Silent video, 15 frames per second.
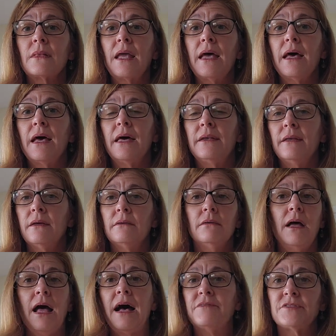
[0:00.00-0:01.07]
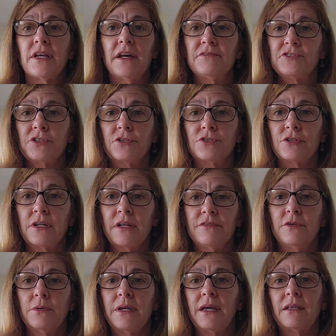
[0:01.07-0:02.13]
and have to have surgery. If
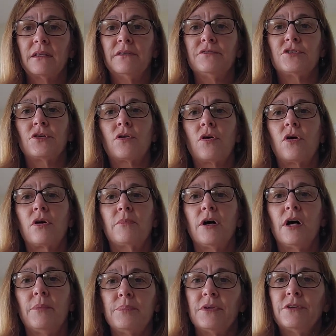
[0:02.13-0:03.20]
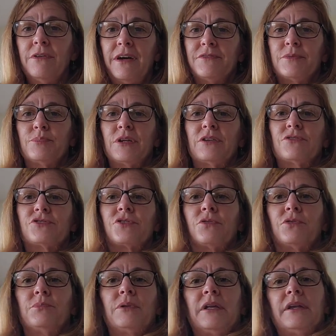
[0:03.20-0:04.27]
you can't lift your arm up and you have to bring your
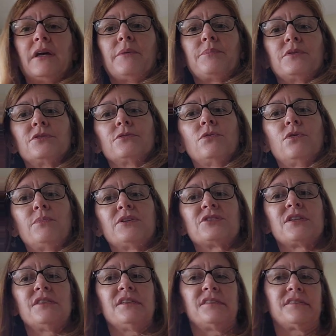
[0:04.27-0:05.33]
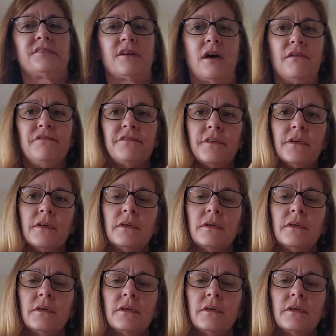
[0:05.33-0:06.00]
shoulder blade up and do a whole bunch of this stuff,